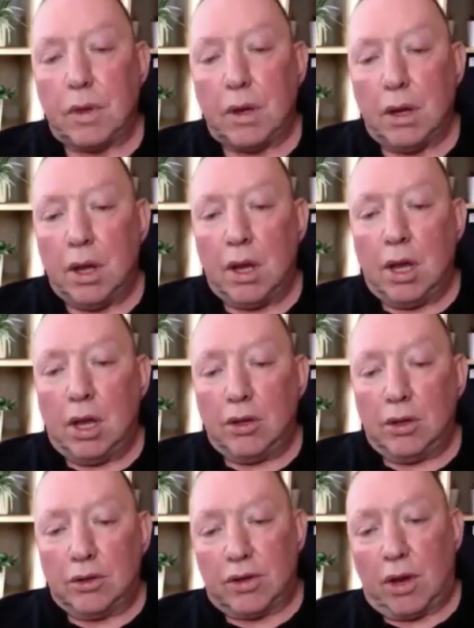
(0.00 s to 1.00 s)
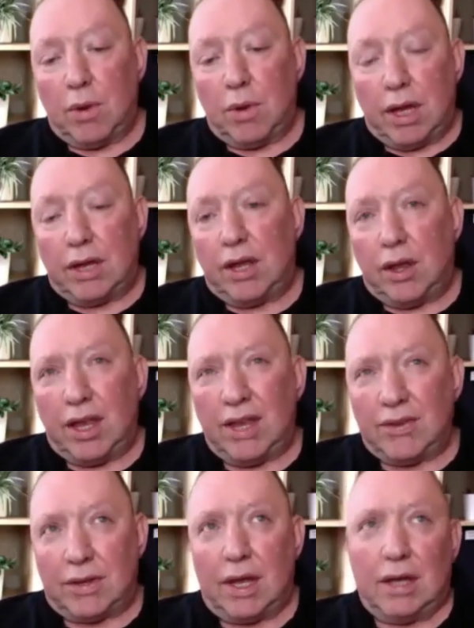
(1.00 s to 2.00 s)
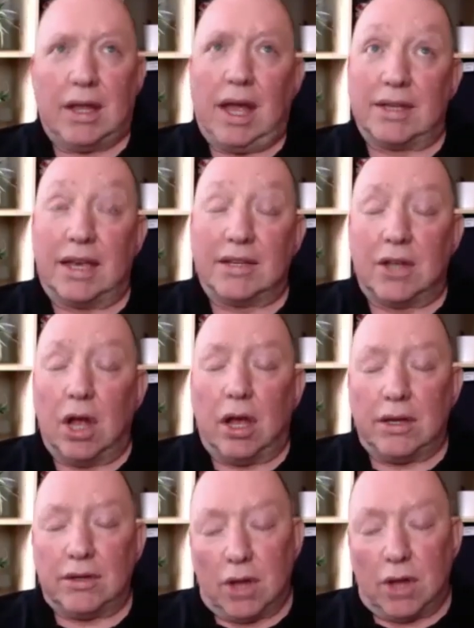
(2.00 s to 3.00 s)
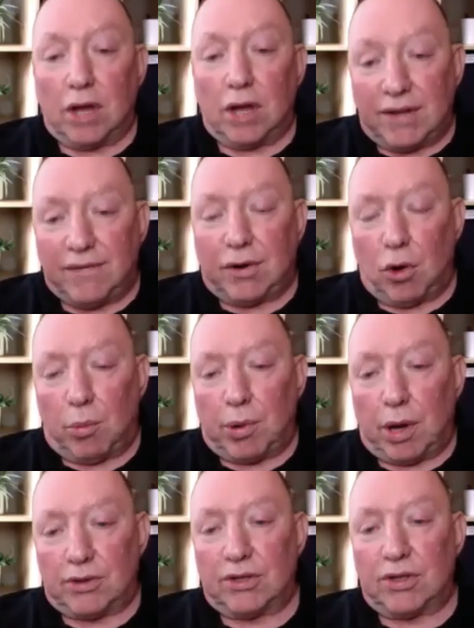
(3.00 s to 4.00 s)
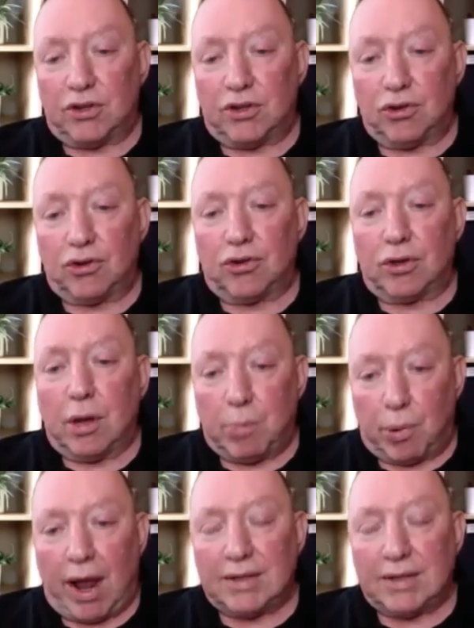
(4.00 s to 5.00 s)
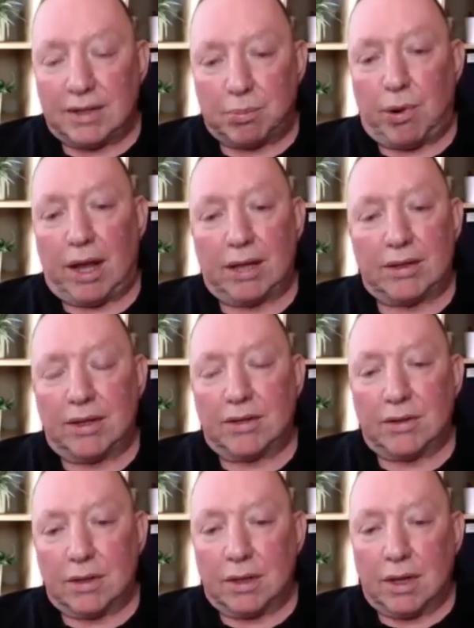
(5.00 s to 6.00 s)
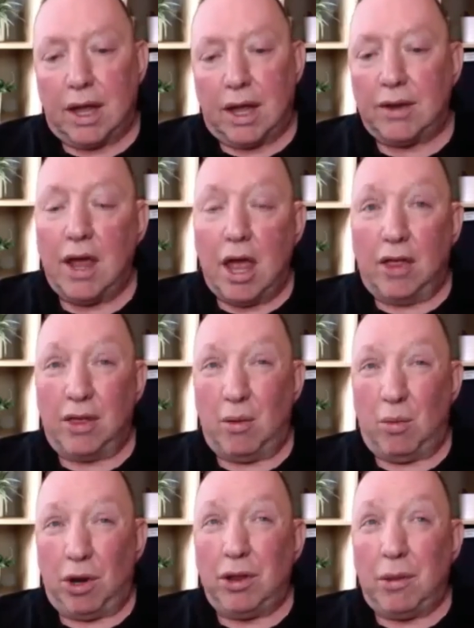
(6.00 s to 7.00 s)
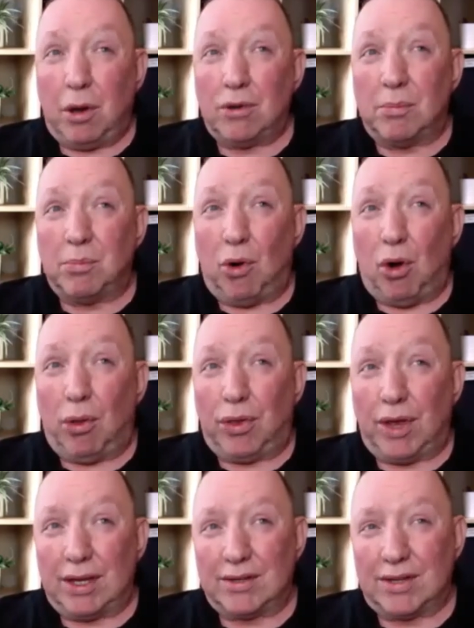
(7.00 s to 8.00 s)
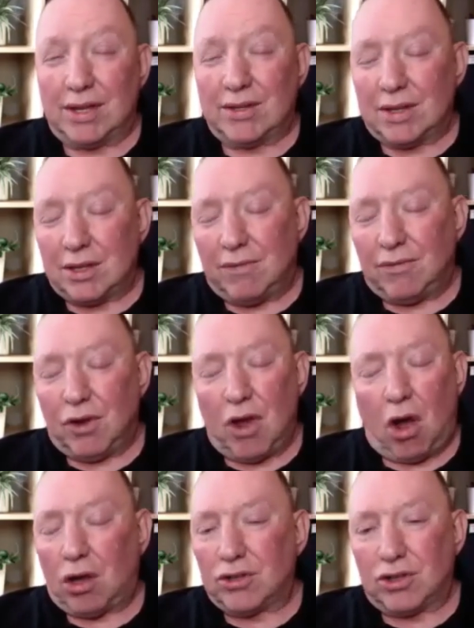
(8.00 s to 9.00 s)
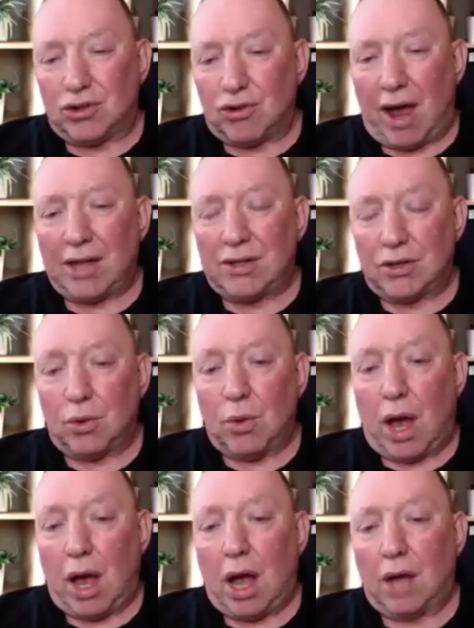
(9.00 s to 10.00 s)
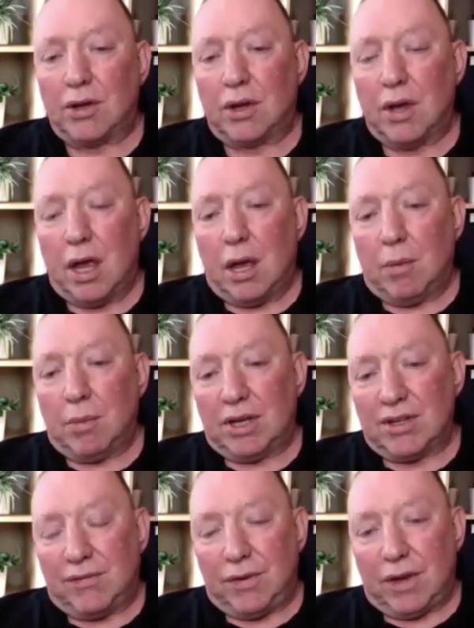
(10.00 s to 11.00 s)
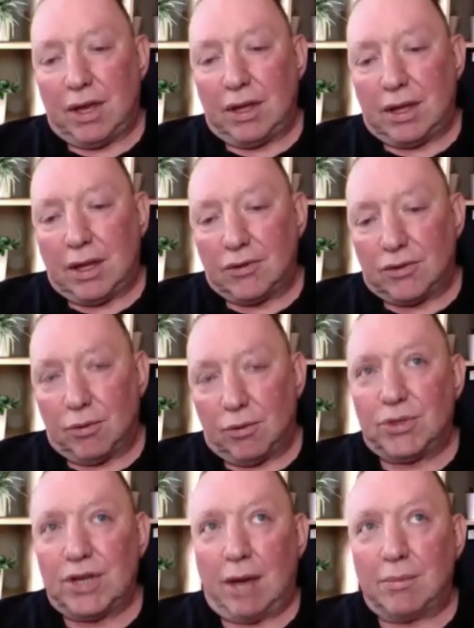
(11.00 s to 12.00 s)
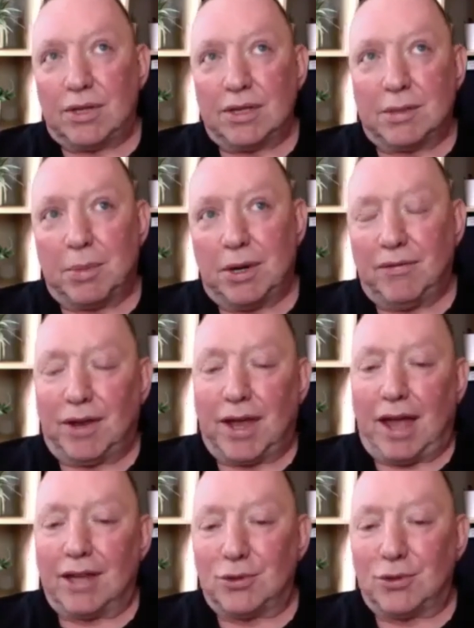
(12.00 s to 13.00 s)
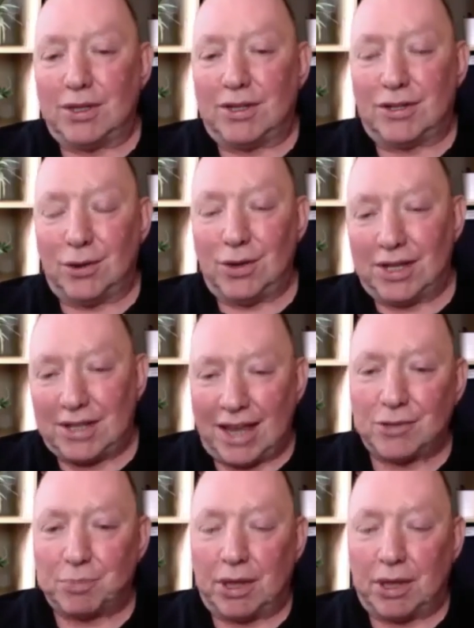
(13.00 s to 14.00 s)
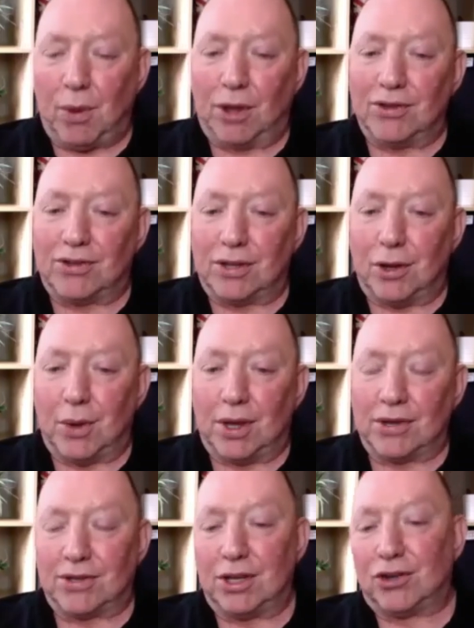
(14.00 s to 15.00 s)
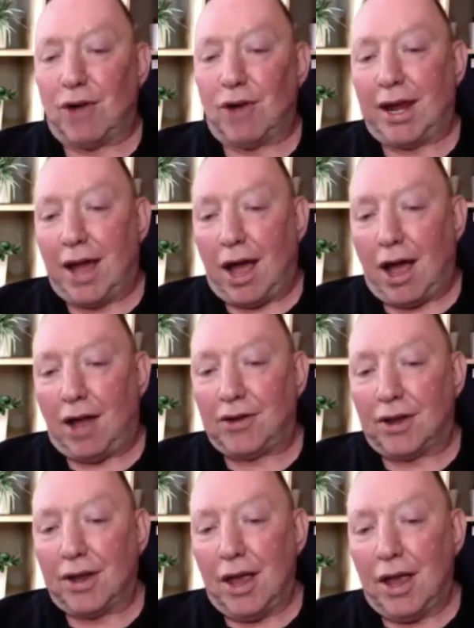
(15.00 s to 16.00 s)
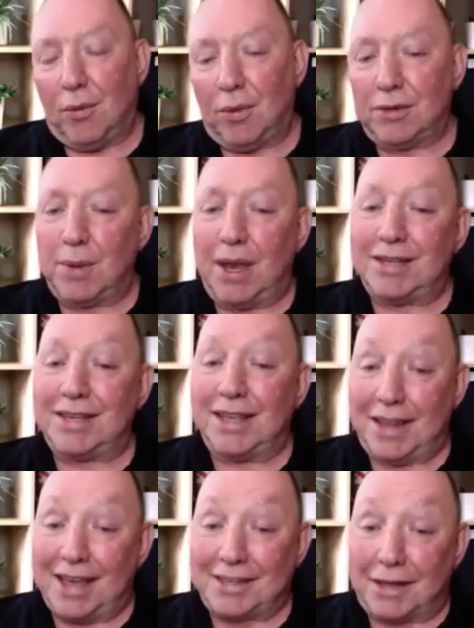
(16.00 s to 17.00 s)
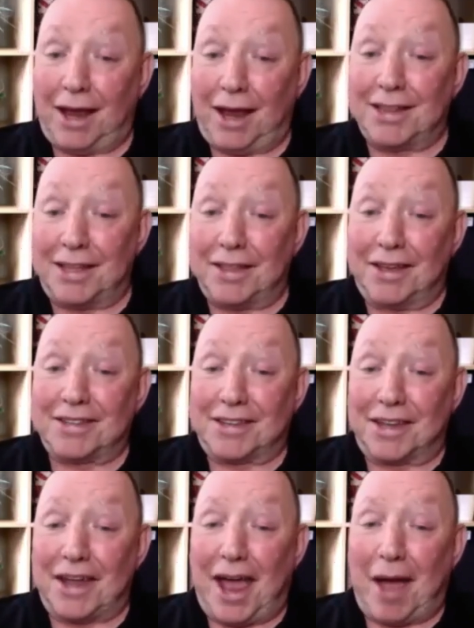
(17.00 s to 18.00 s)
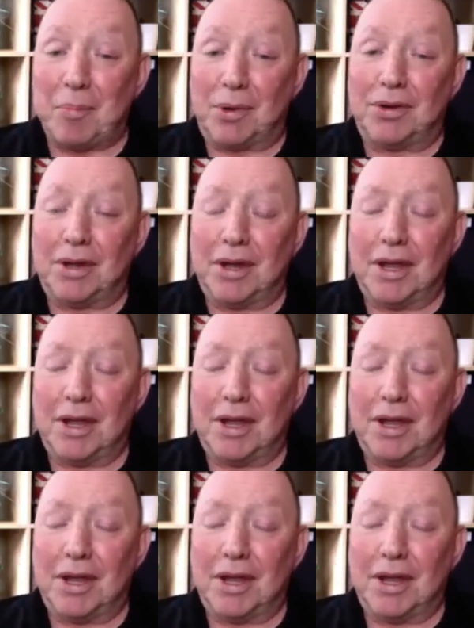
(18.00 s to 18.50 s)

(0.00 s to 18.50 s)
Mm. So it's it, like I say, it's not it's not a difficult process. It's just practice, practice, and and the, one of the most important things is you've not got to try too hard, because if it sometimes it's a bit of a catch twenty two. You desperately want to do it, so you're trying harder, which makes it less likely that it's going to happen.